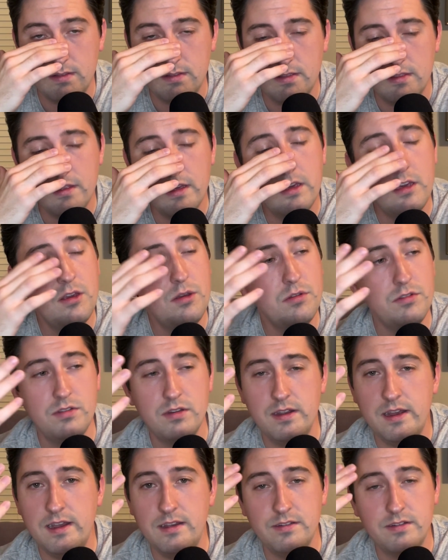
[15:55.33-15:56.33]
They use it
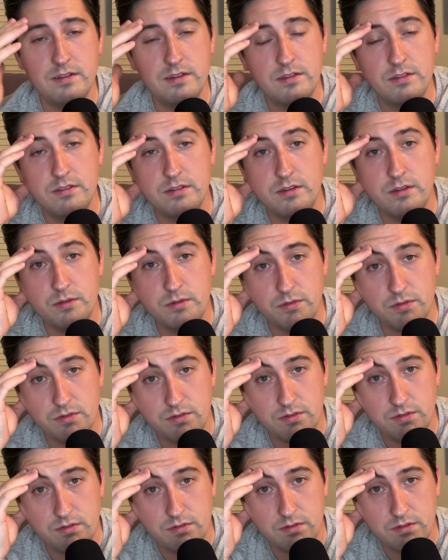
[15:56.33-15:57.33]
as an
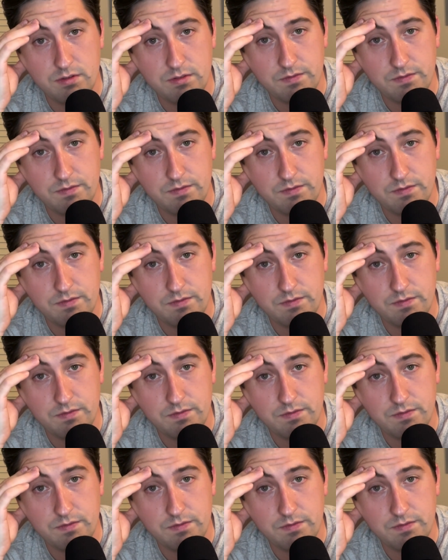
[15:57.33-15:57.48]
excuse.